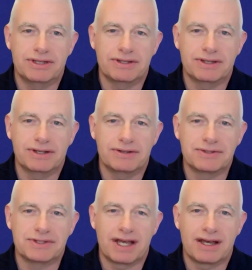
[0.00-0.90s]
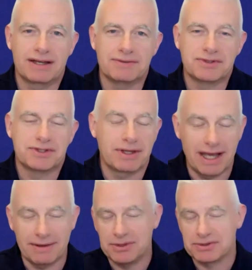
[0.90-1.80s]
there's there's a
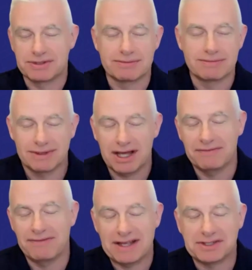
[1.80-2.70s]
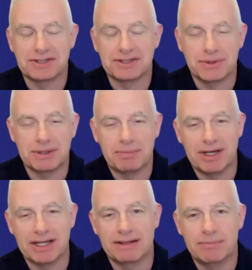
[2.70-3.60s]
lot of facets to it,
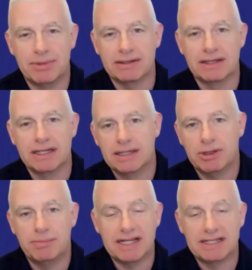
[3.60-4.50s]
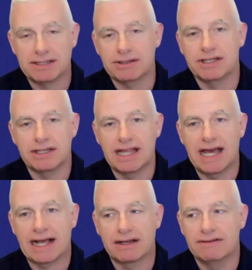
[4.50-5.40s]
but basically the
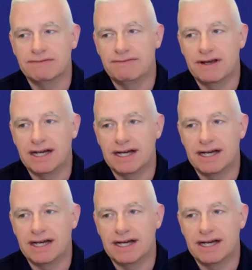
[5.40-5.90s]
lack of